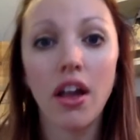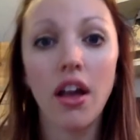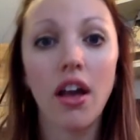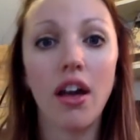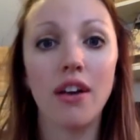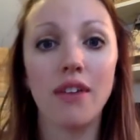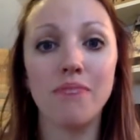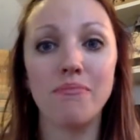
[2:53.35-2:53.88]

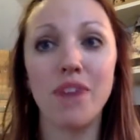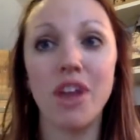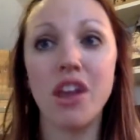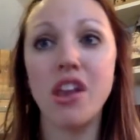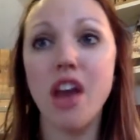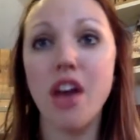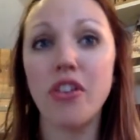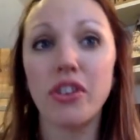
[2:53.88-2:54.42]

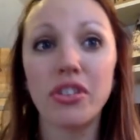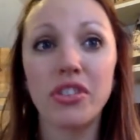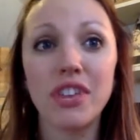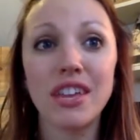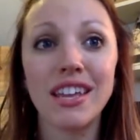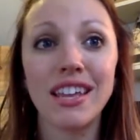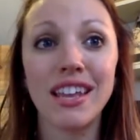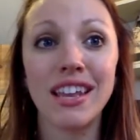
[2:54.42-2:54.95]
Another
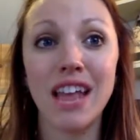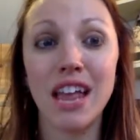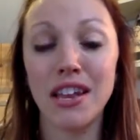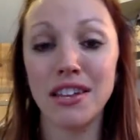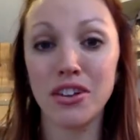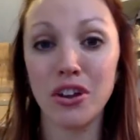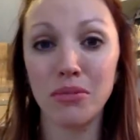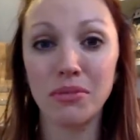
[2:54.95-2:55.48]
thing in
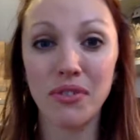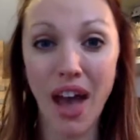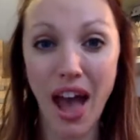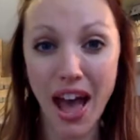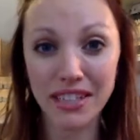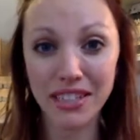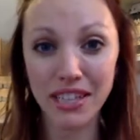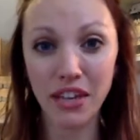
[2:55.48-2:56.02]
terms of
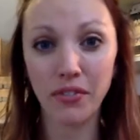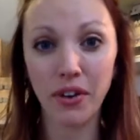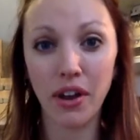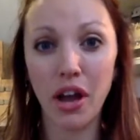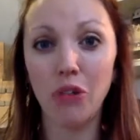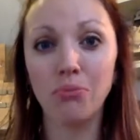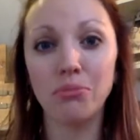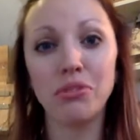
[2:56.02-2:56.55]
asking for
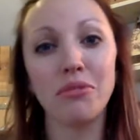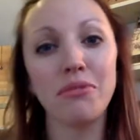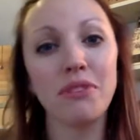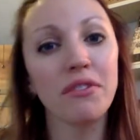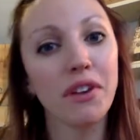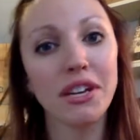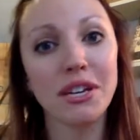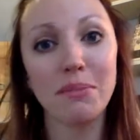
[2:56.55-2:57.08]
help, don't be
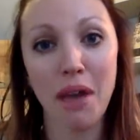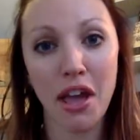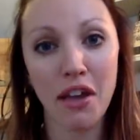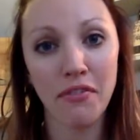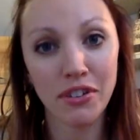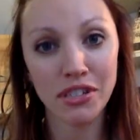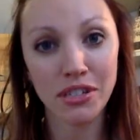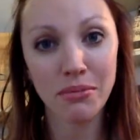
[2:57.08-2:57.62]
afraid to pay
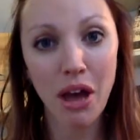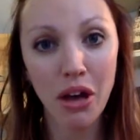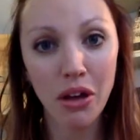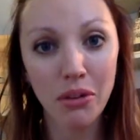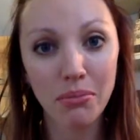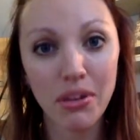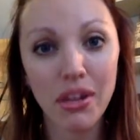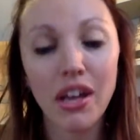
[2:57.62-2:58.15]
for some
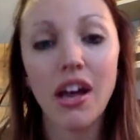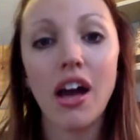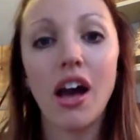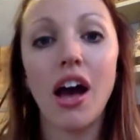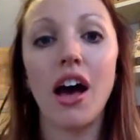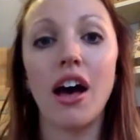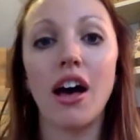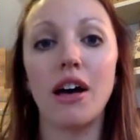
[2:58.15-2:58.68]
help.
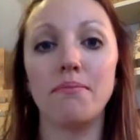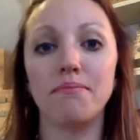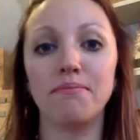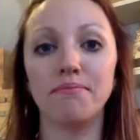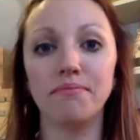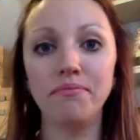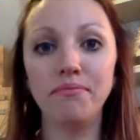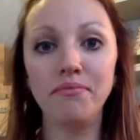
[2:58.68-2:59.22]

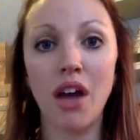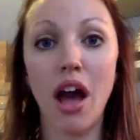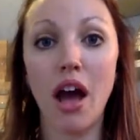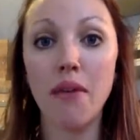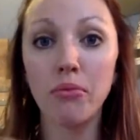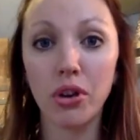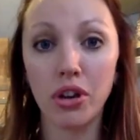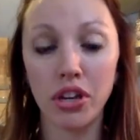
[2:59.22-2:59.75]

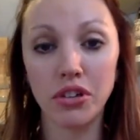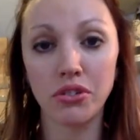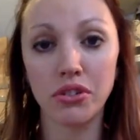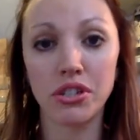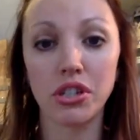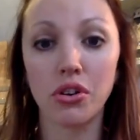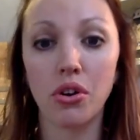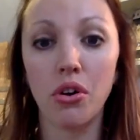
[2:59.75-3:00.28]
I'm working
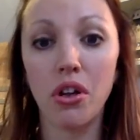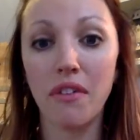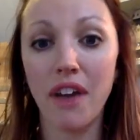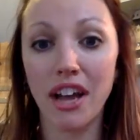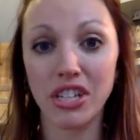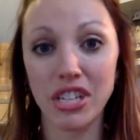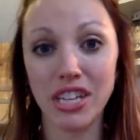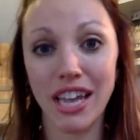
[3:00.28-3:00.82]
towards the goal of actually